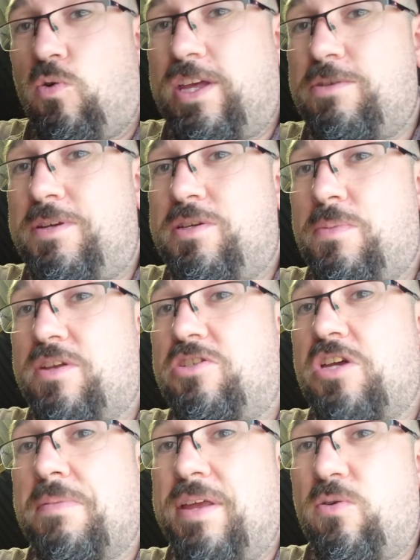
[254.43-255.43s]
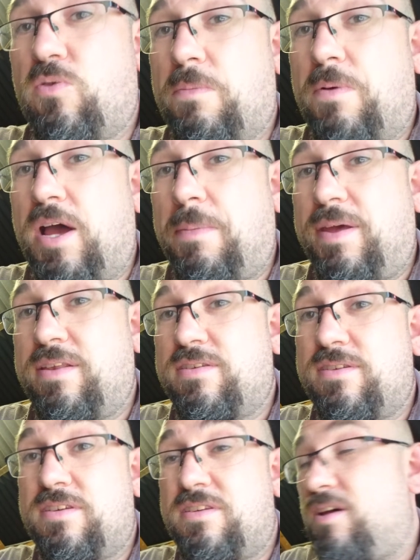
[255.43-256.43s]
It gives me somewhere to terminate all the pipe ends
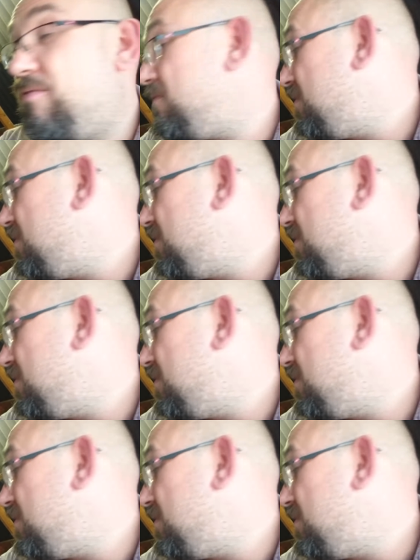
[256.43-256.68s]
and stuff,